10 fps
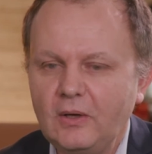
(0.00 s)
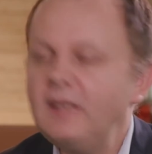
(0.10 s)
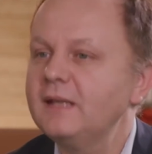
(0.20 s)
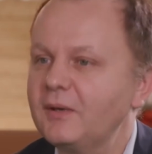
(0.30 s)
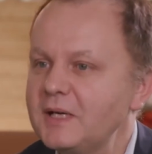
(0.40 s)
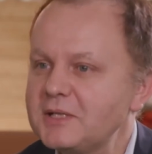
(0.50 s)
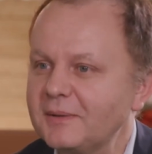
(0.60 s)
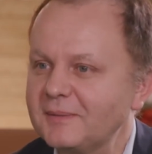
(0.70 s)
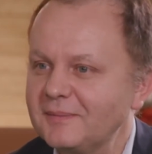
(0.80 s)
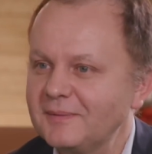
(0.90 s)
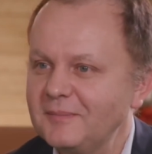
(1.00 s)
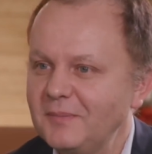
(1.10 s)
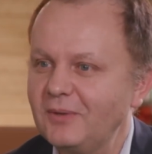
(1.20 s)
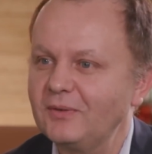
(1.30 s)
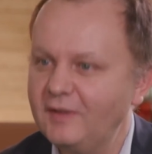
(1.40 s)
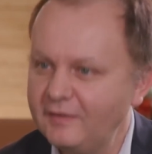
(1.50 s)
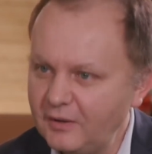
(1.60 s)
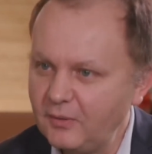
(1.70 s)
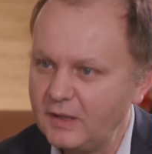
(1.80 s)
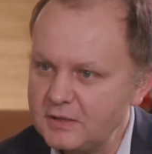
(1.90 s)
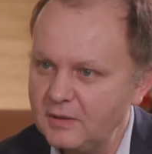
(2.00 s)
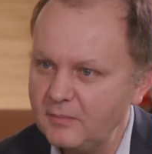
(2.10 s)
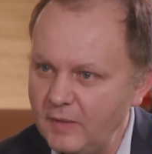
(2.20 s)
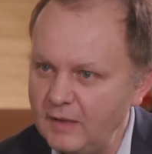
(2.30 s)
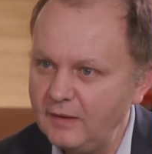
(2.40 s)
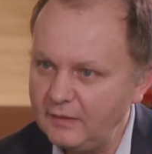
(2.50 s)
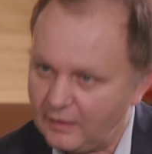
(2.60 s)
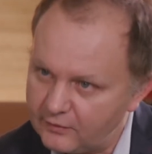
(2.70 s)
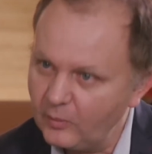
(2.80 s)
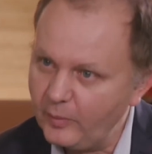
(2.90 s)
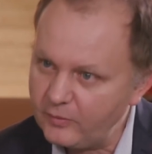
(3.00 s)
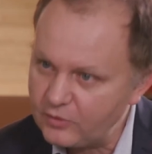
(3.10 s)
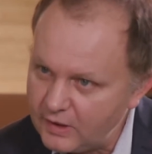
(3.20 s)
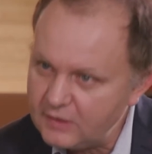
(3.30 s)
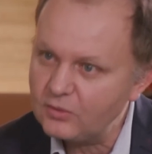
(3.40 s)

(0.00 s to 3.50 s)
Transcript: integration, because disaggregation means that at some point you need